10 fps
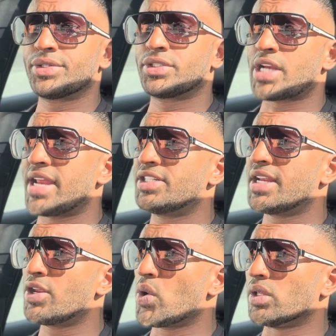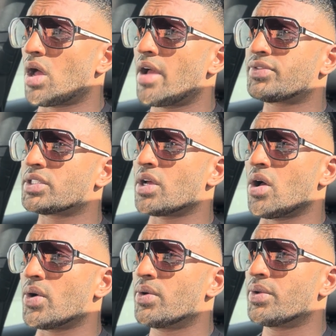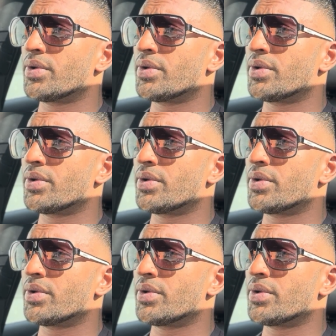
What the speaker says: changing your lifestyle